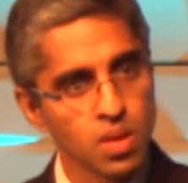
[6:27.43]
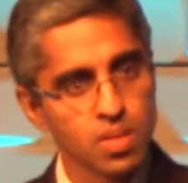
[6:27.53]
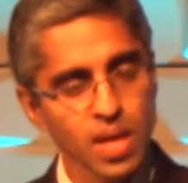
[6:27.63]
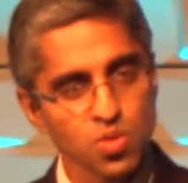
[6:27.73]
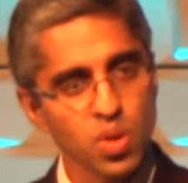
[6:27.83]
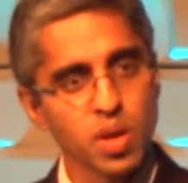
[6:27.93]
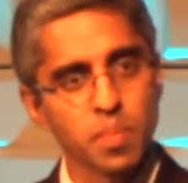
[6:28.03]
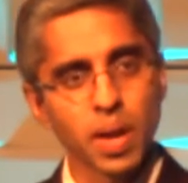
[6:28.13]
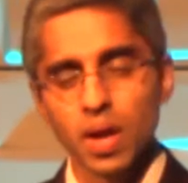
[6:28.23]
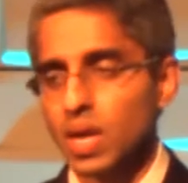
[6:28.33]
That's what an
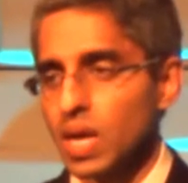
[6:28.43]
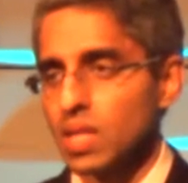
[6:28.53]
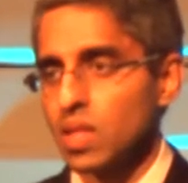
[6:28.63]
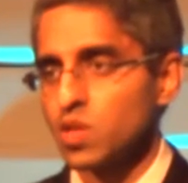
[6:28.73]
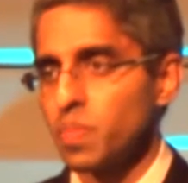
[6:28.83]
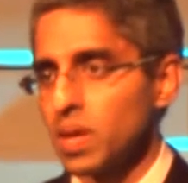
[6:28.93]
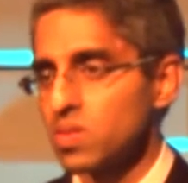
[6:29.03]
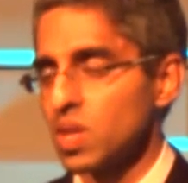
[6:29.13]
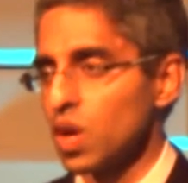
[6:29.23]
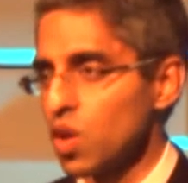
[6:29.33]
America that's
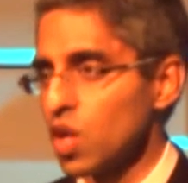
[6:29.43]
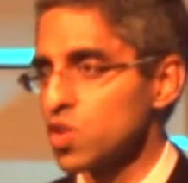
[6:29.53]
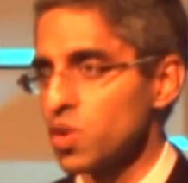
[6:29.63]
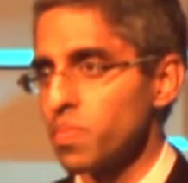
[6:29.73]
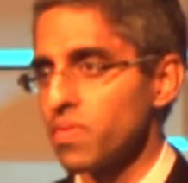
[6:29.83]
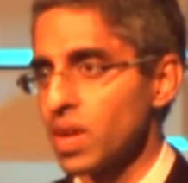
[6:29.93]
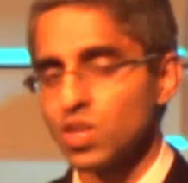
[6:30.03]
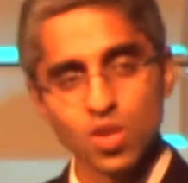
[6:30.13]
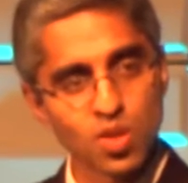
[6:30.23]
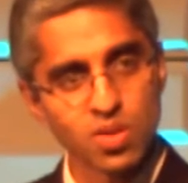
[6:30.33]
based in a culture of
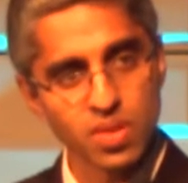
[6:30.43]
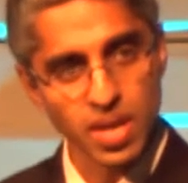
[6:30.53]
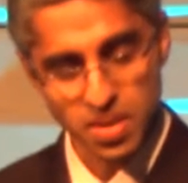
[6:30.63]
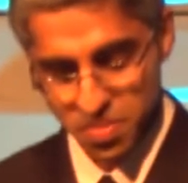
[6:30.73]
prevention looks like.